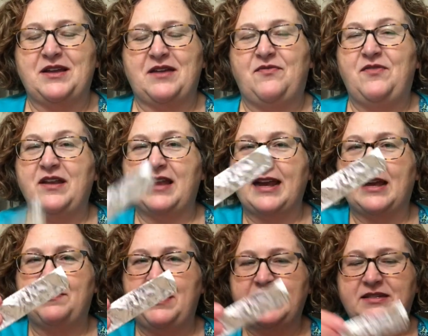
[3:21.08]
fit like
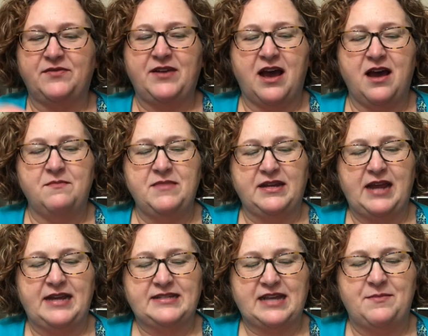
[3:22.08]
a piece of gum in
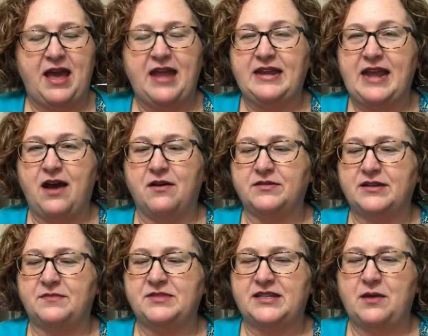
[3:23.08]
case I'm heading out
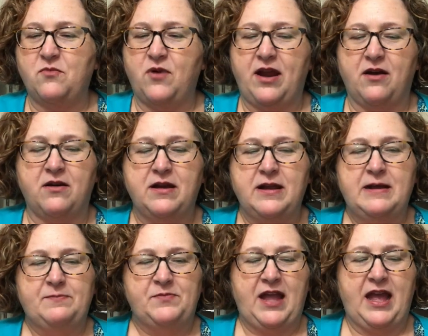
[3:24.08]
somewhere.
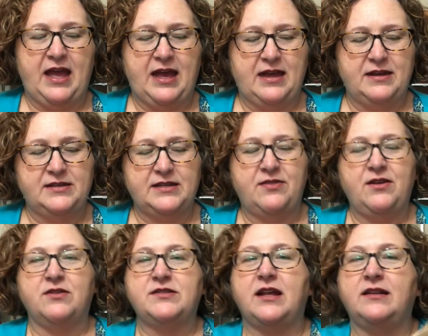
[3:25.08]
And
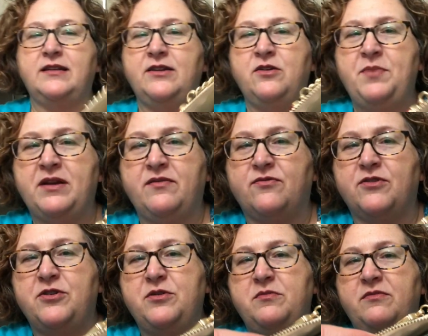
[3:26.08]
there's a little bit of
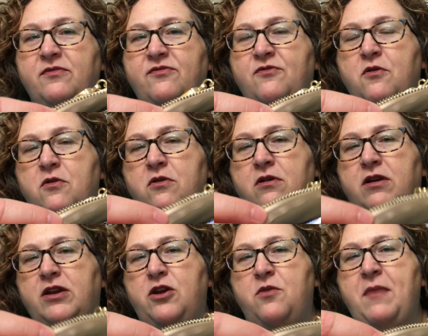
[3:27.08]
room
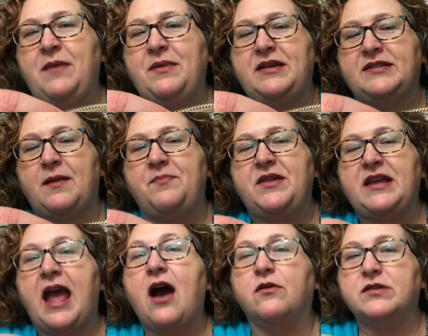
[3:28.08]
for, you know, maybe
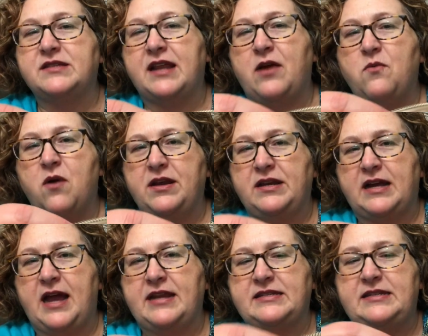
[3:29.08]
something else that I wanted to
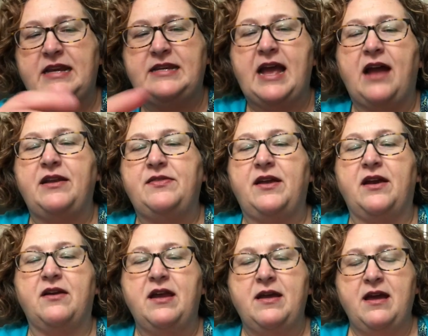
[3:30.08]
kind of sneak down in
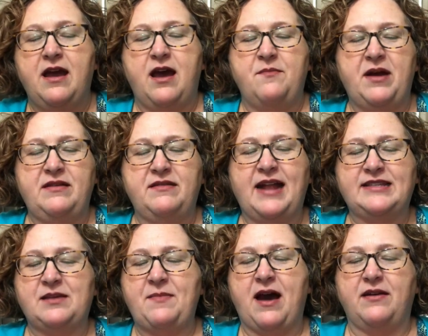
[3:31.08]
there. But
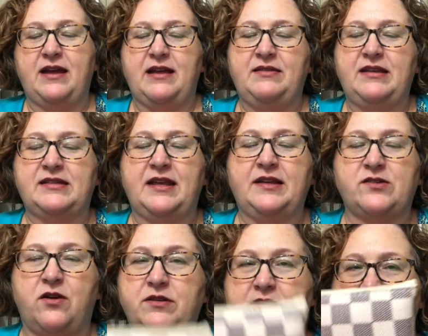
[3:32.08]
that's about it. These things
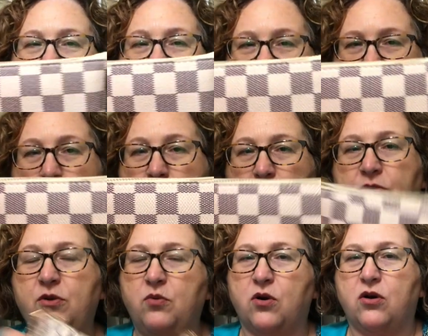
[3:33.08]
aren't designed to
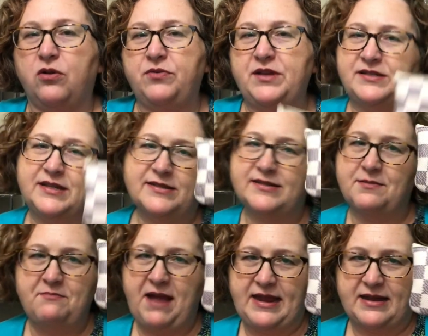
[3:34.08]
hold the world. This isn't a
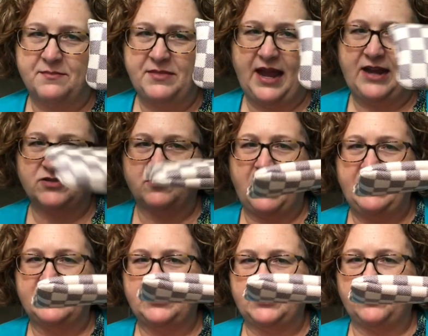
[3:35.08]
makeup case, right?
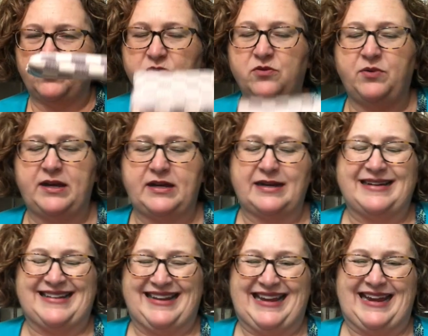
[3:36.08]
It's just a real quick
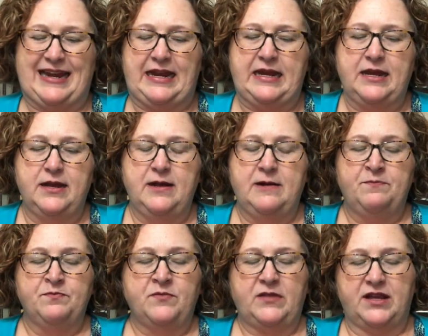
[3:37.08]
clay.
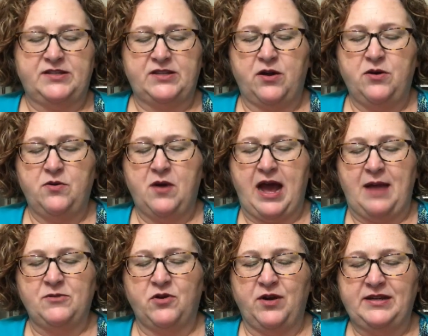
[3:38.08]
So
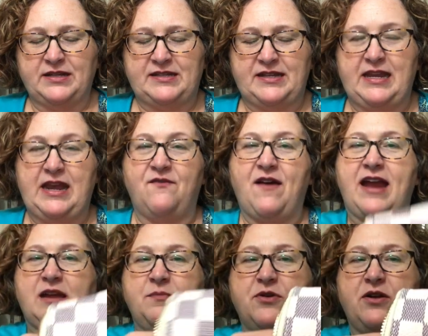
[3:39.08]
I'm going to see if I
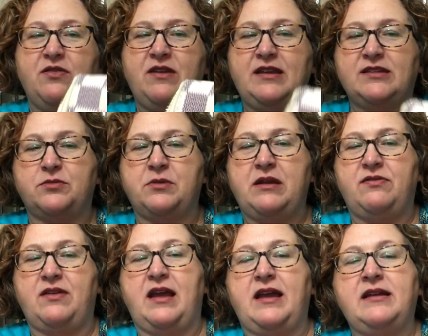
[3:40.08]
can put these three
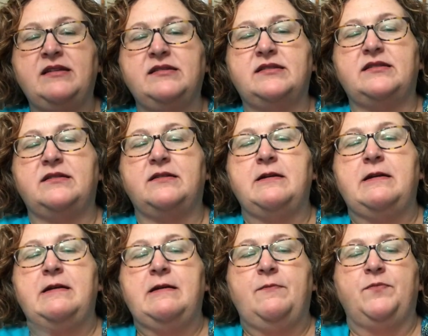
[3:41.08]
things
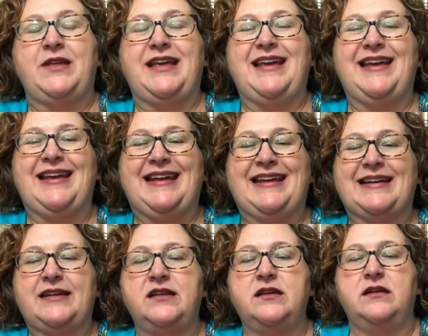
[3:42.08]

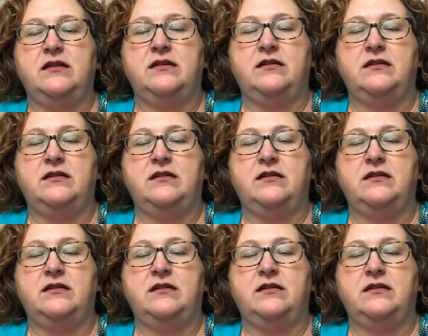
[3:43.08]
in